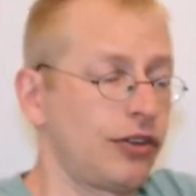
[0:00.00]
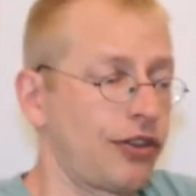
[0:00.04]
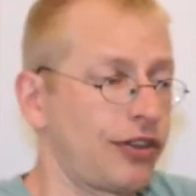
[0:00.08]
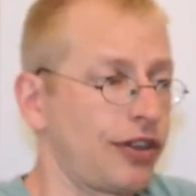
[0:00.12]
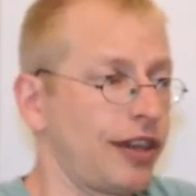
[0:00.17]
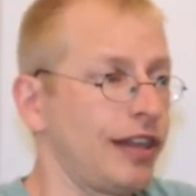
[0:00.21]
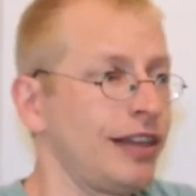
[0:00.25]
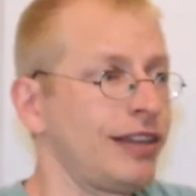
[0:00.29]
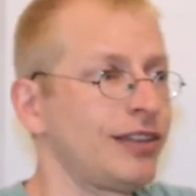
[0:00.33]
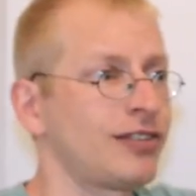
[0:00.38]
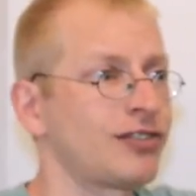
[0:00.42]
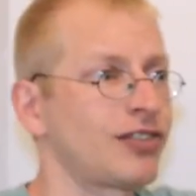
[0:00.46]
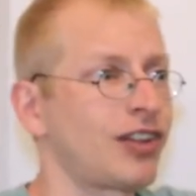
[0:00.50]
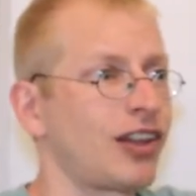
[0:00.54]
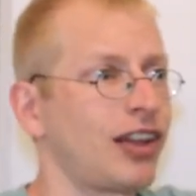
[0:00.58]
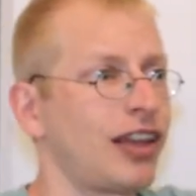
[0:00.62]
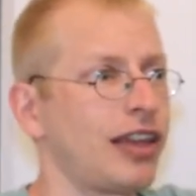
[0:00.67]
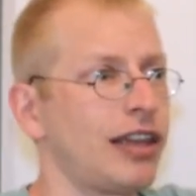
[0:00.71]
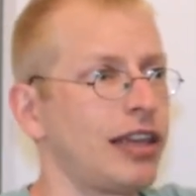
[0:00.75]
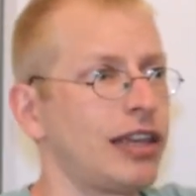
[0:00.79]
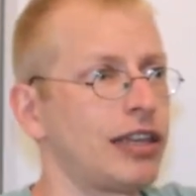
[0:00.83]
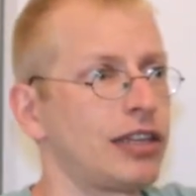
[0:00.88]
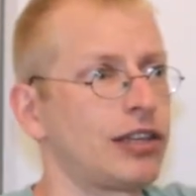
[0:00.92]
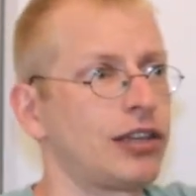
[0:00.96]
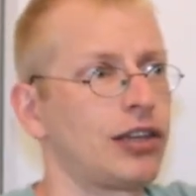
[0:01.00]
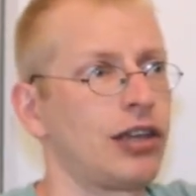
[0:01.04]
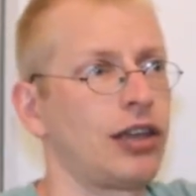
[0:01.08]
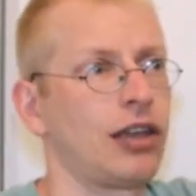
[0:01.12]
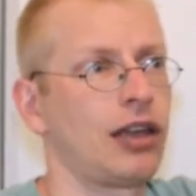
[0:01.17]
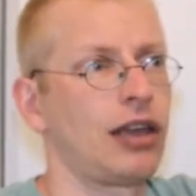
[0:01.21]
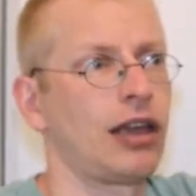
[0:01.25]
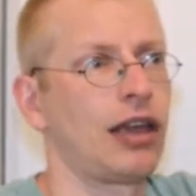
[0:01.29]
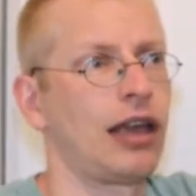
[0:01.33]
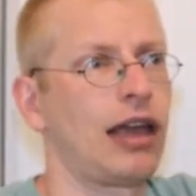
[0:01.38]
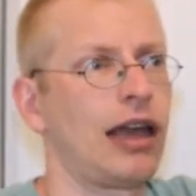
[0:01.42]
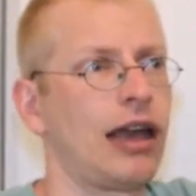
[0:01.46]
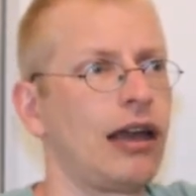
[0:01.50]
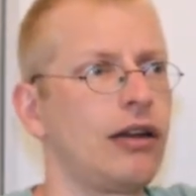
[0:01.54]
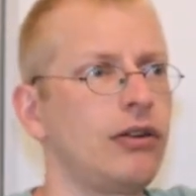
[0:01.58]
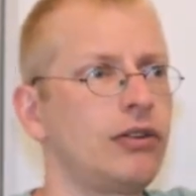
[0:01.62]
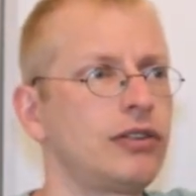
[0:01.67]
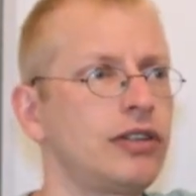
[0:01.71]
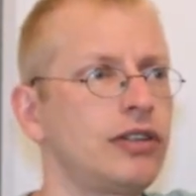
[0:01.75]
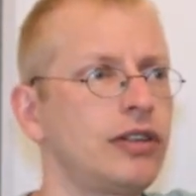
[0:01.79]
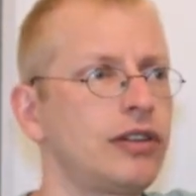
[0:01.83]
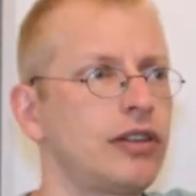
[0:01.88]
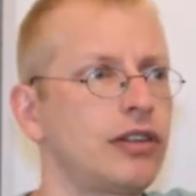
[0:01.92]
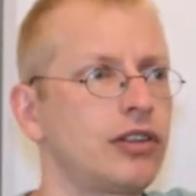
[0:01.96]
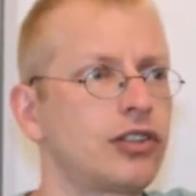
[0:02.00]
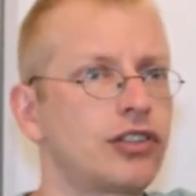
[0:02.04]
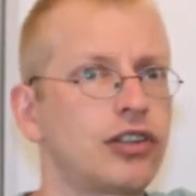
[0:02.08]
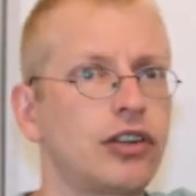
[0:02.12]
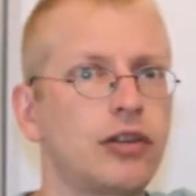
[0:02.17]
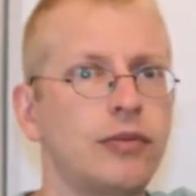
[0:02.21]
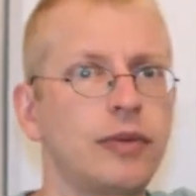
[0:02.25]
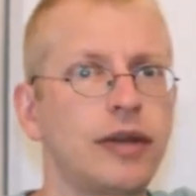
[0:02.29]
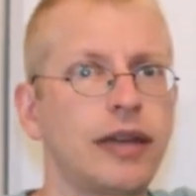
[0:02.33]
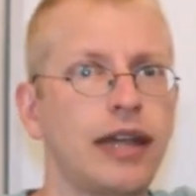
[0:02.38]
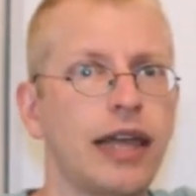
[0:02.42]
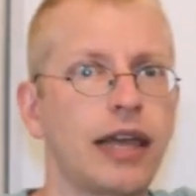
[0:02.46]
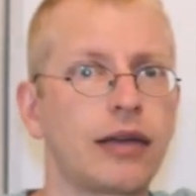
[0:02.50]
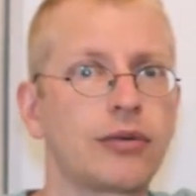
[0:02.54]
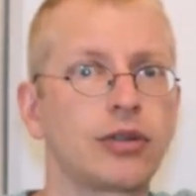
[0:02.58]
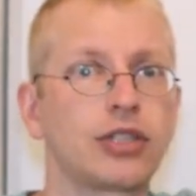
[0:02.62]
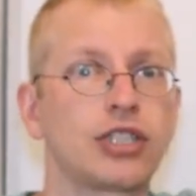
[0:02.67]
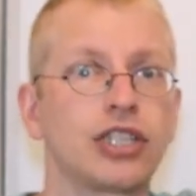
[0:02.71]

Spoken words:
things like how did the German language